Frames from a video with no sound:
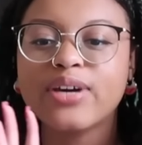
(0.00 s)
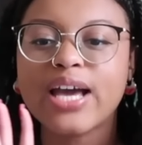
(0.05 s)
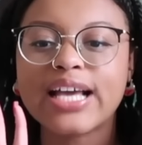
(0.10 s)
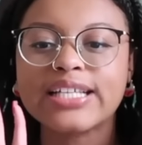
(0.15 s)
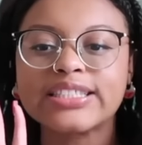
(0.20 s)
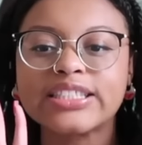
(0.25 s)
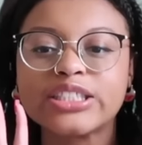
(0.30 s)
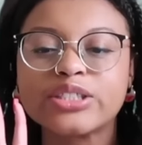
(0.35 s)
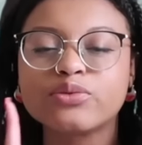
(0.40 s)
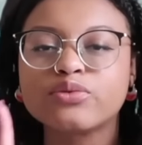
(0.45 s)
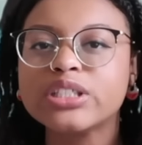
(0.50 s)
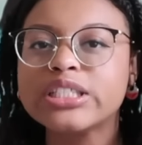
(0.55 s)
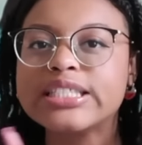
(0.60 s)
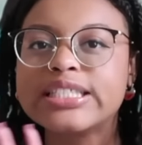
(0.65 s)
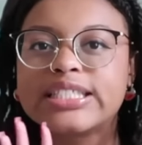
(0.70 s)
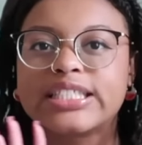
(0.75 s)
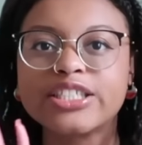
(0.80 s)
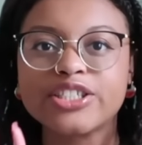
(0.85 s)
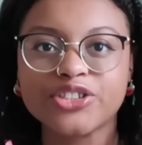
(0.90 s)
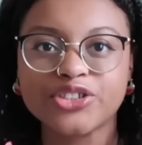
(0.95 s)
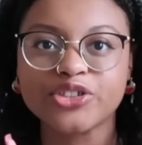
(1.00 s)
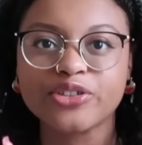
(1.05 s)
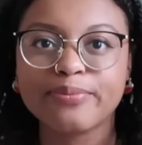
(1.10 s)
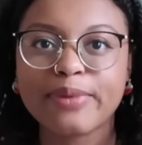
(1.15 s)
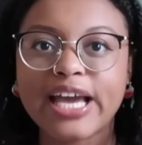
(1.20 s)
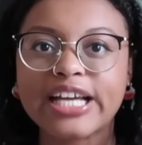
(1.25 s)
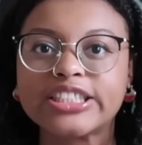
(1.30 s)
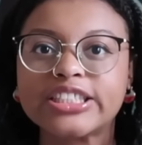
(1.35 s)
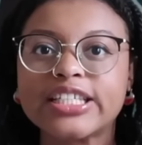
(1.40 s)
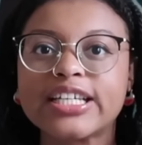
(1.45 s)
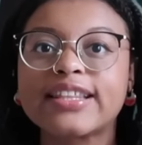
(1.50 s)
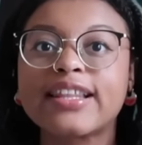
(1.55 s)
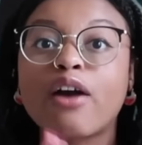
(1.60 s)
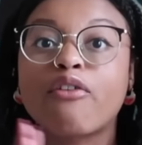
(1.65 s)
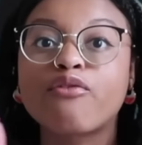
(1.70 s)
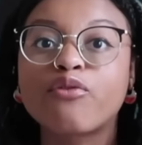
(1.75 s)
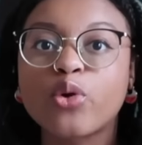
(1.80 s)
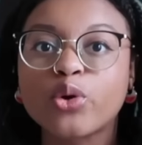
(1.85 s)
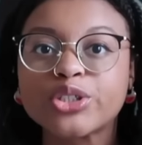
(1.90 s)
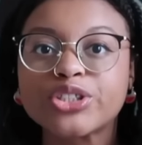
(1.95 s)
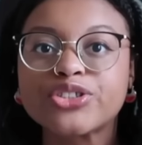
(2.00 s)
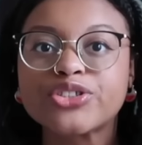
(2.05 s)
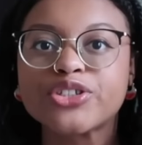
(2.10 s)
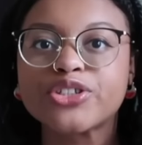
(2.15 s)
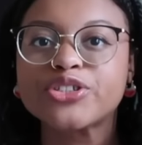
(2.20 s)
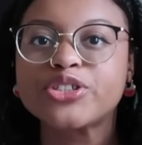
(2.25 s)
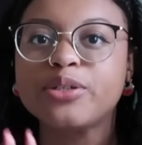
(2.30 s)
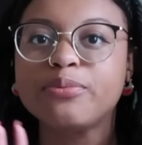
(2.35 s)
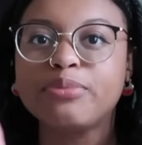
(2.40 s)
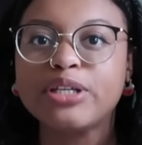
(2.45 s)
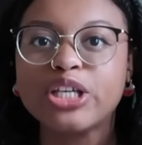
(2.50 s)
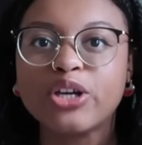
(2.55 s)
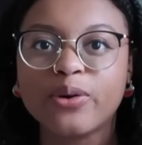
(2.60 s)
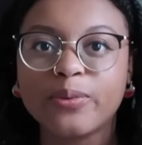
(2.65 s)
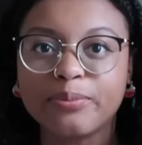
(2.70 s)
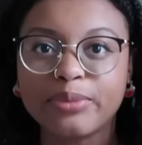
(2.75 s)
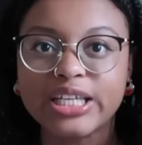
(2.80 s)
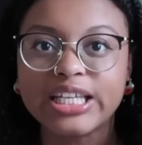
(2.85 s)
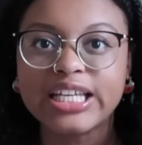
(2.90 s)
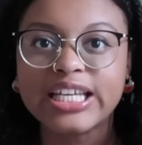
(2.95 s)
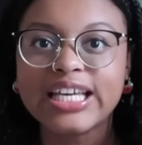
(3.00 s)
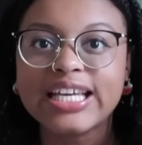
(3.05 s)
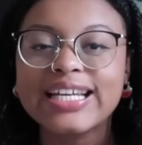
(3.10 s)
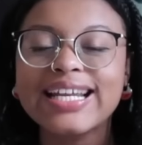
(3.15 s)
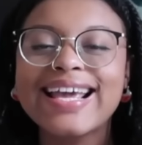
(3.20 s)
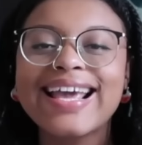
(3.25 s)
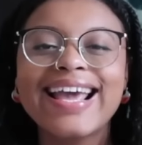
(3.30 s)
has this really sinister magic that forces her to be obedient